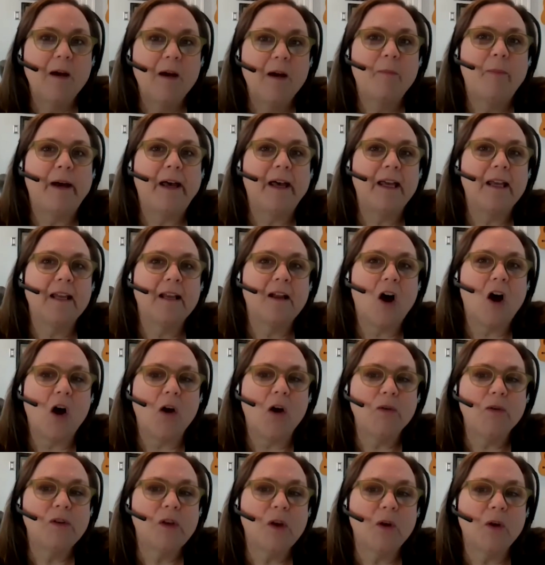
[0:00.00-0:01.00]
but
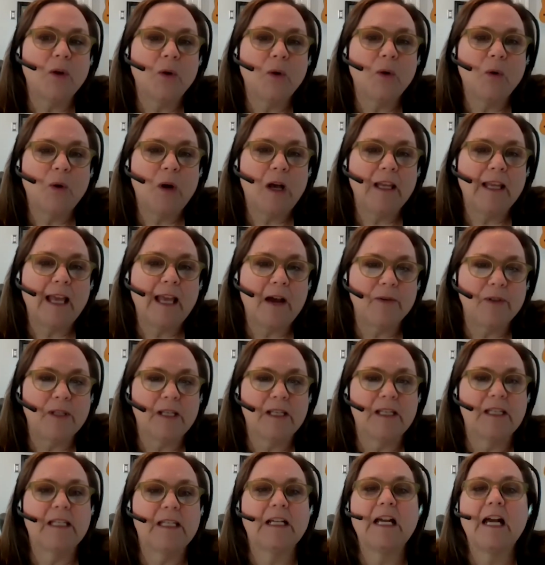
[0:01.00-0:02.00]
also allows
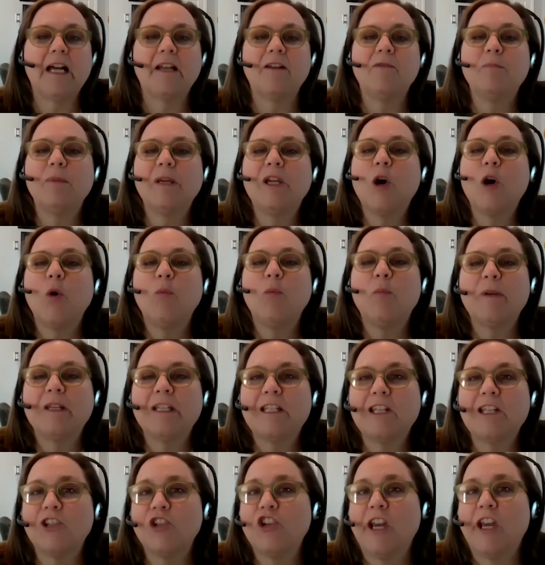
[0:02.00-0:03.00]
us to kind of be open
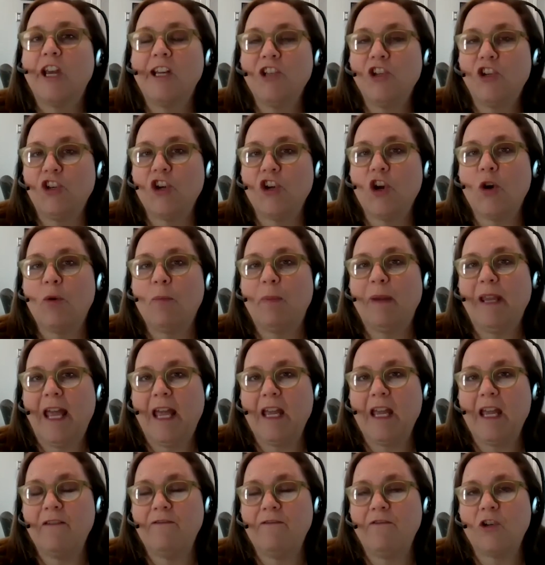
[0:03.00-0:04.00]
to changing our
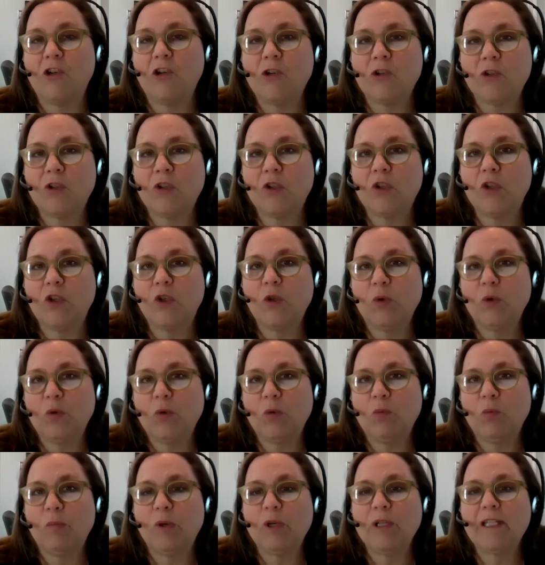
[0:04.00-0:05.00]
behaviors
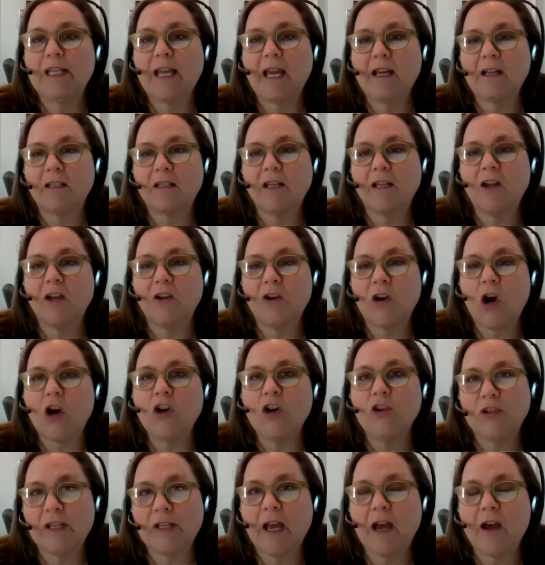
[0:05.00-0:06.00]
to protect
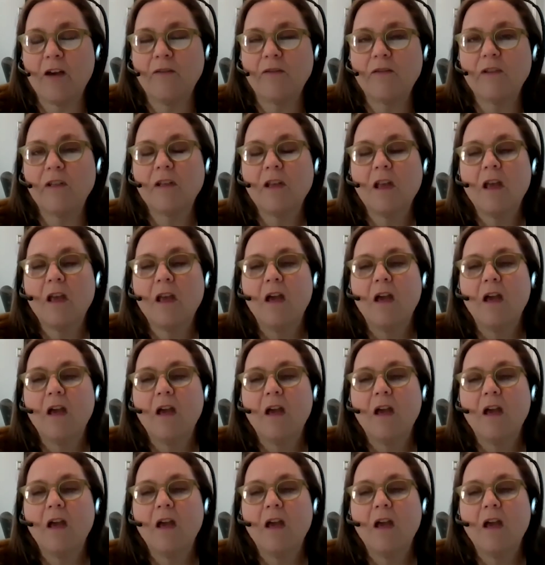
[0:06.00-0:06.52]
ourselves.